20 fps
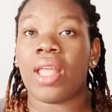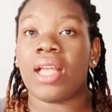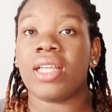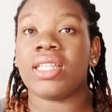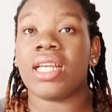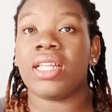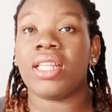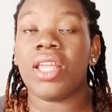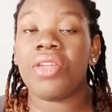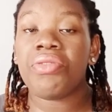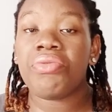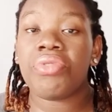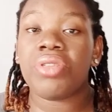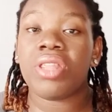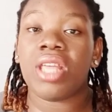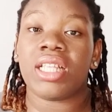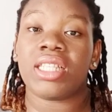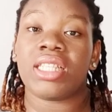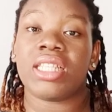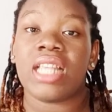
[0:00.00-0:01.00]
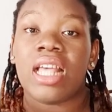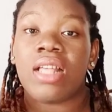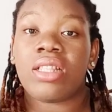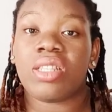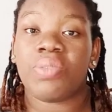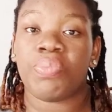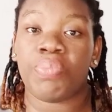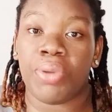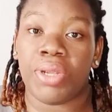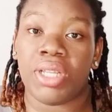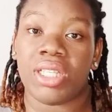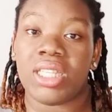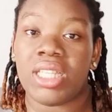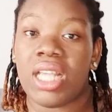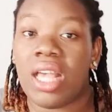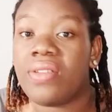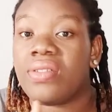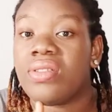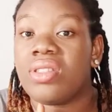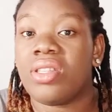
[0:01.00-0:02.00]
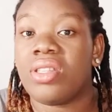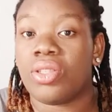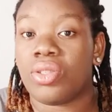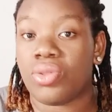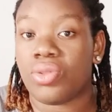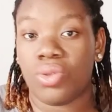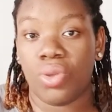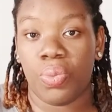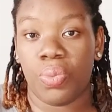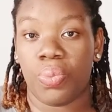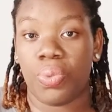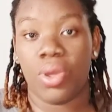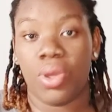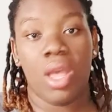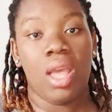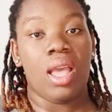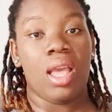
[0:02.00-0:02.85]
is an ingredient that preserves the soap.